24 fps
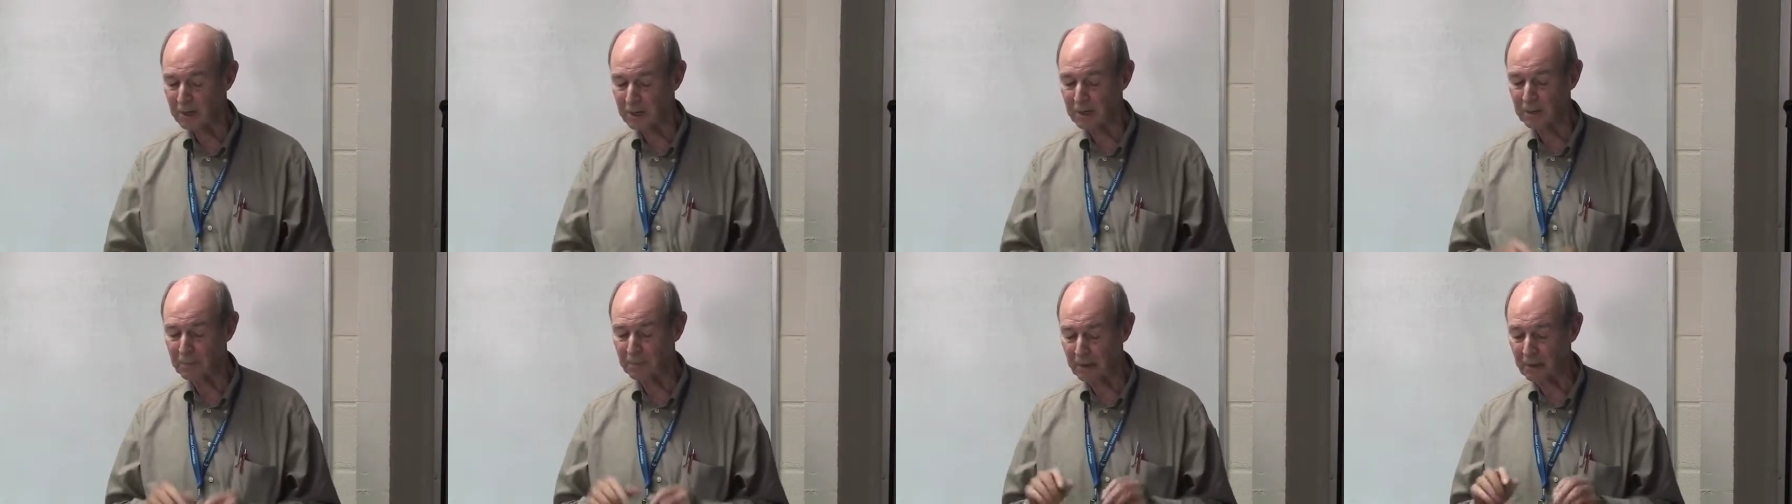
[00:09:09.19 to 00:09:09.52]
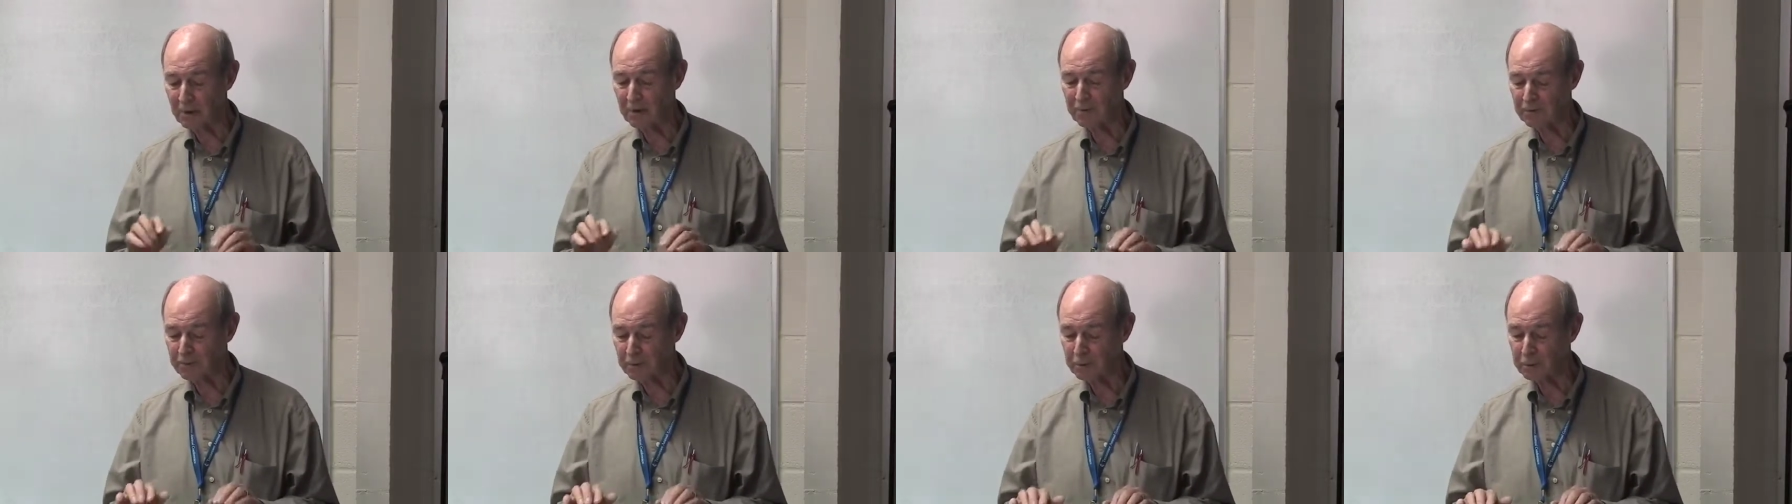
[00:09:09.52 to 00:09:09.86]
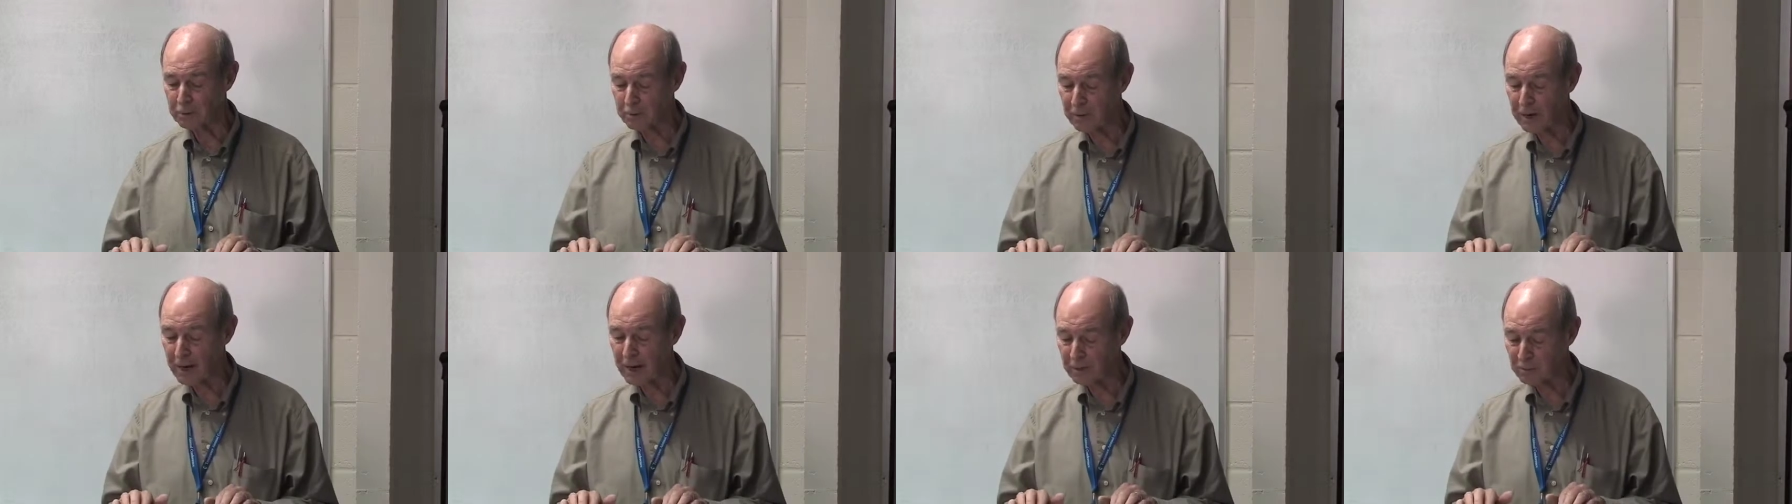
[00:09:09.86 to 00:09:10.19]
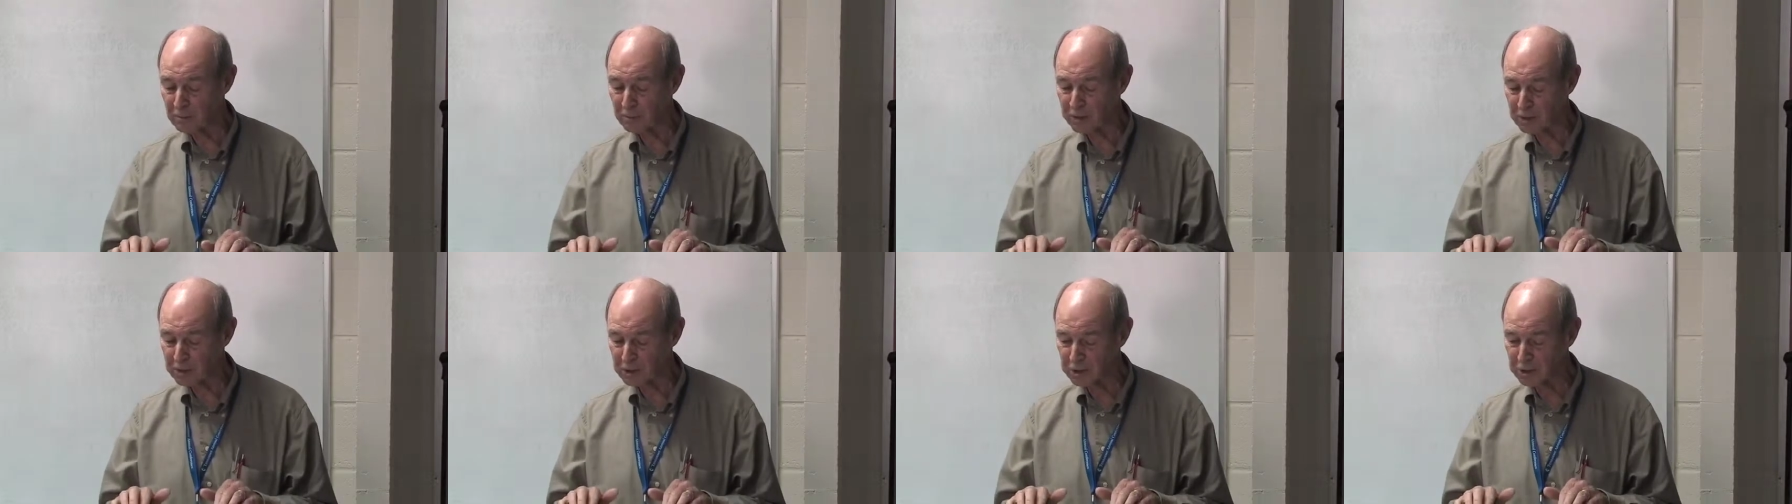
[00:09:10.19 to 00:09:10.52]
in a powerful tract,
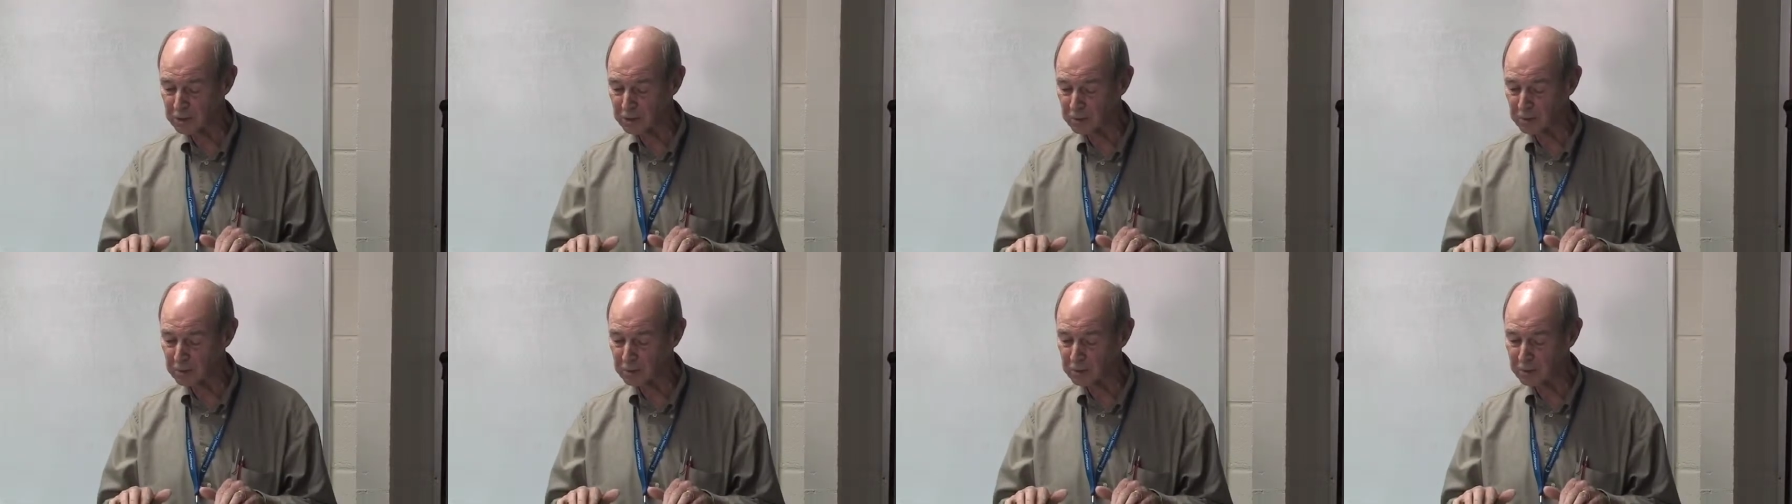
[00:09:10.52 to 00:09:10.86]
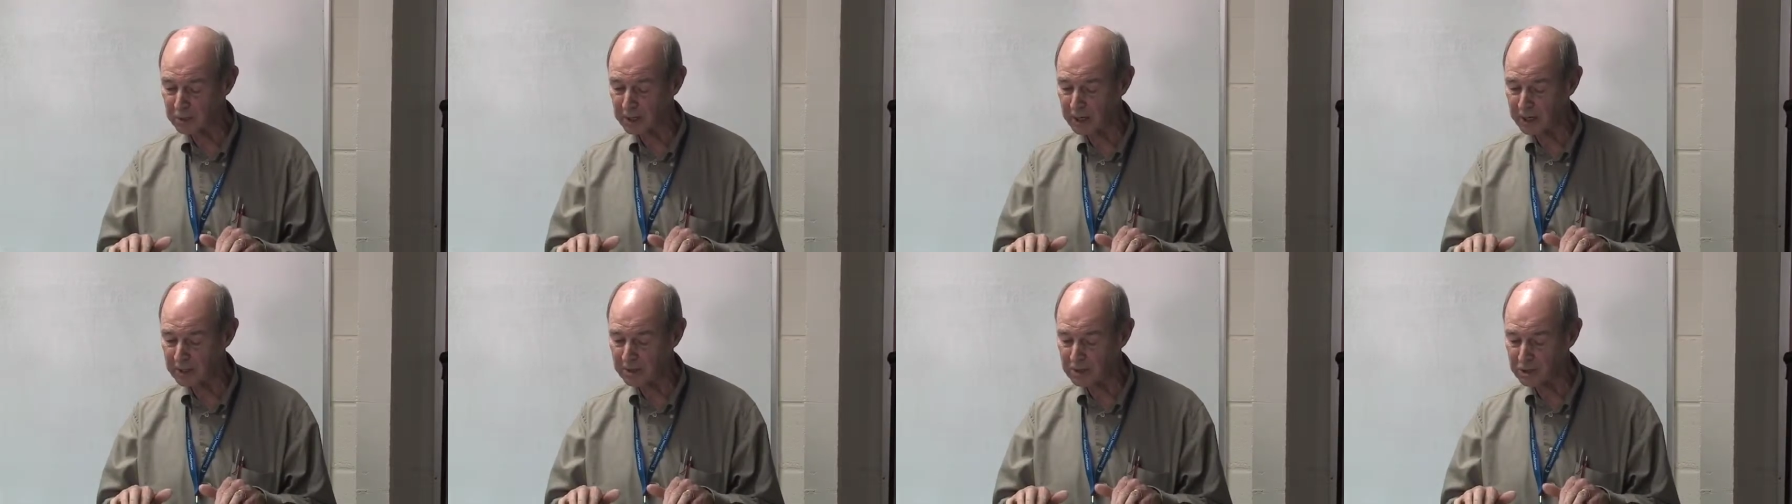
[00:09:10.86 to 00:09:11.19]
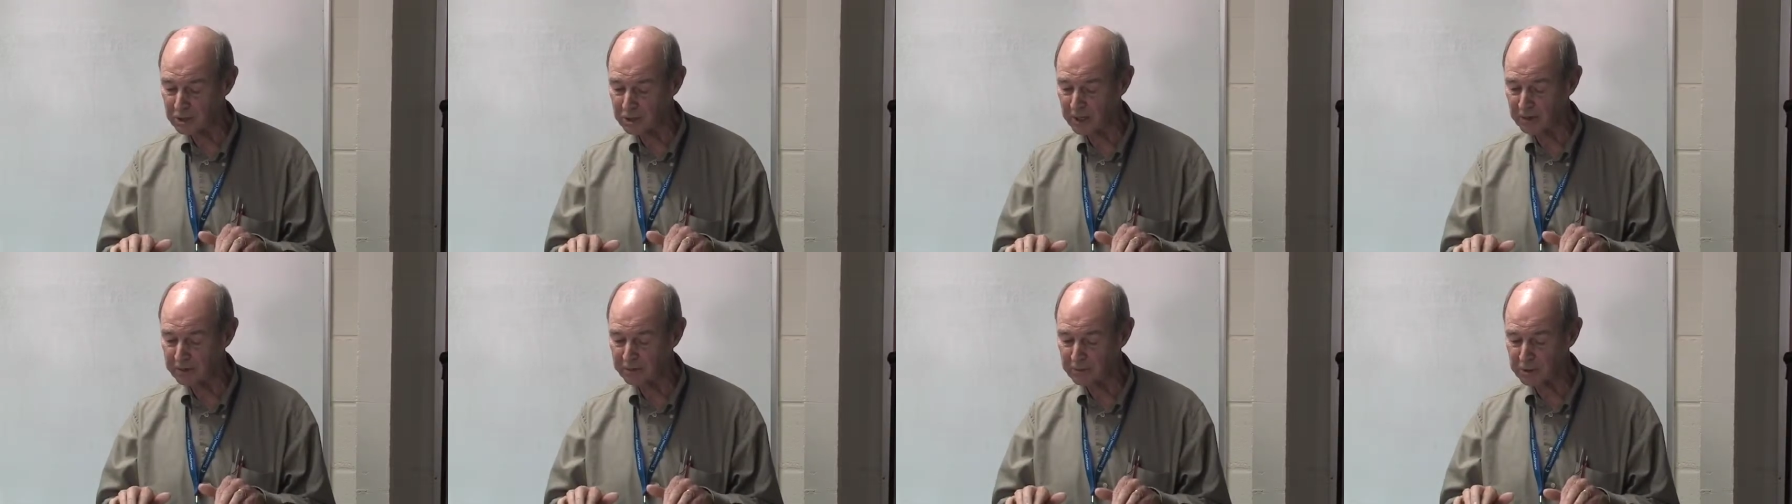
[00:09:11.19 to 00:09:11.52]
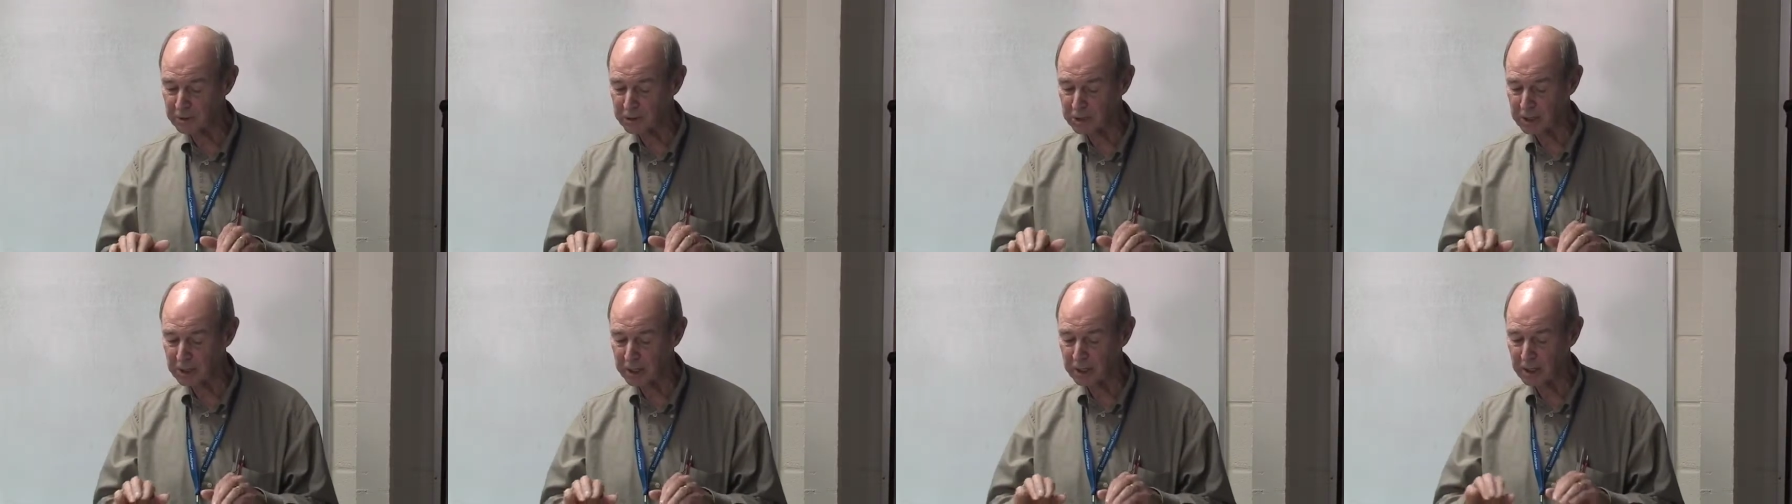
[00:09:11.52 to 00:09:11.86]
Wesley wrote against
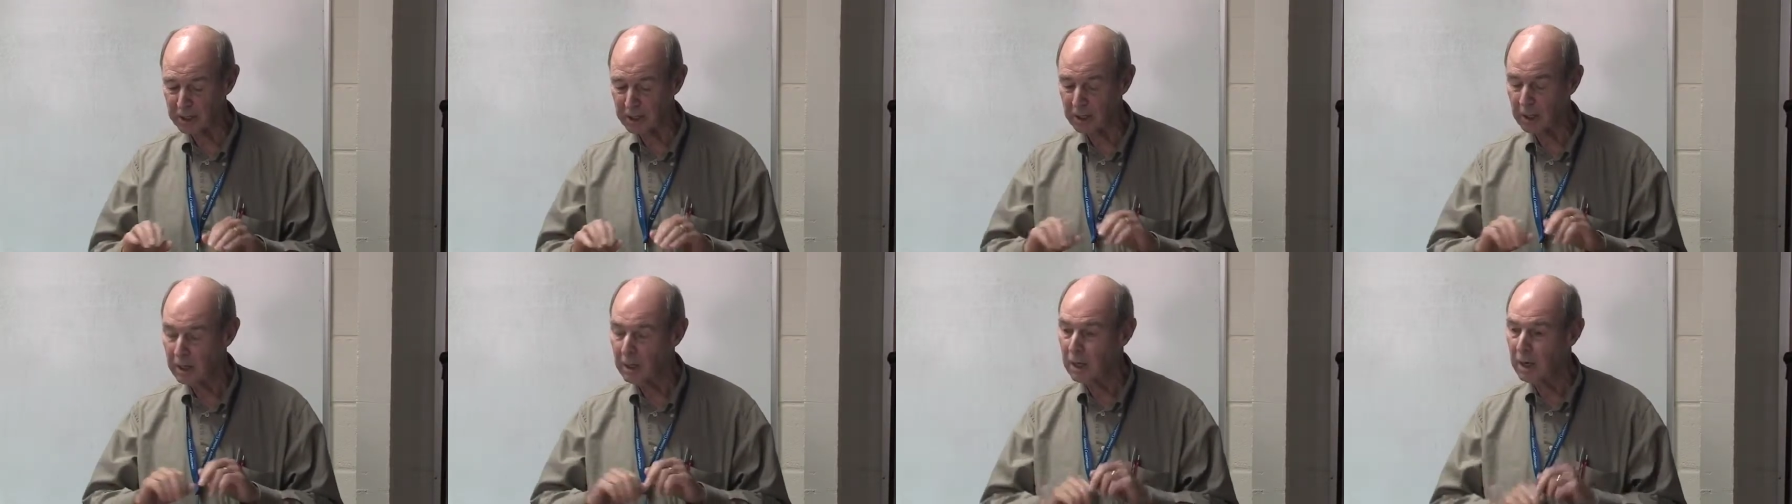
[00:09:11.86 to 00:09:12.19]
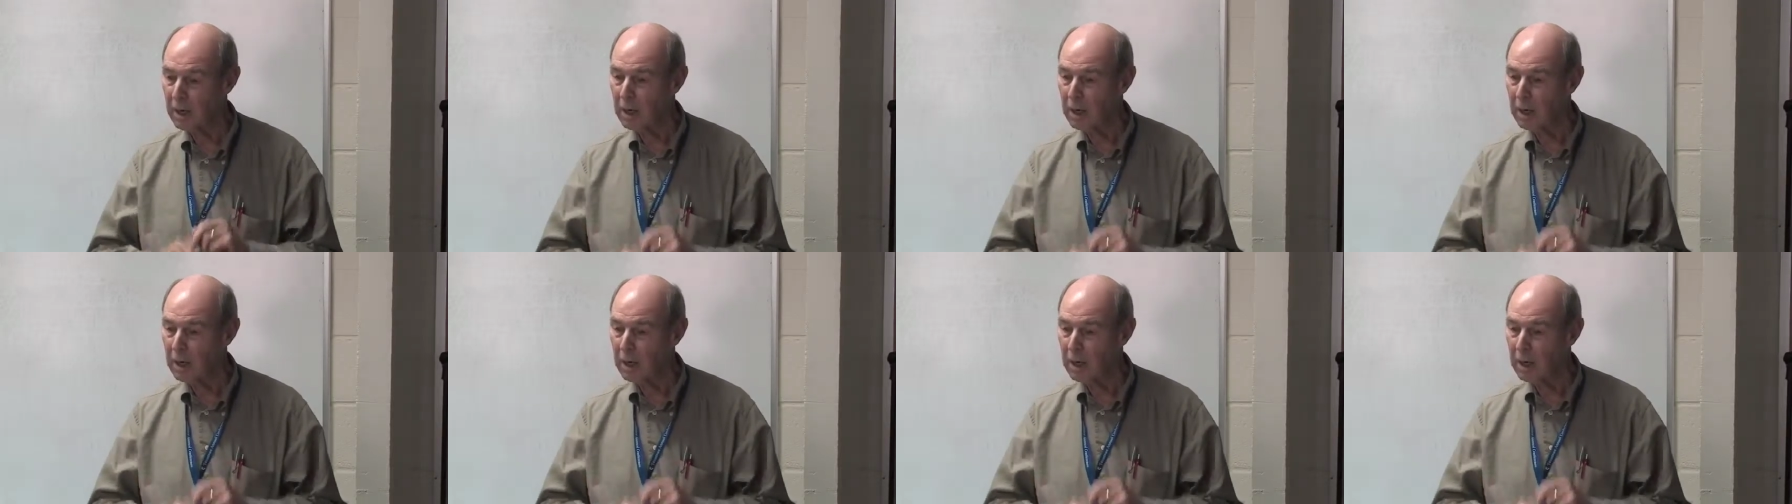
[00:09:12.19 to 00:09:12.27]
slavery, saying,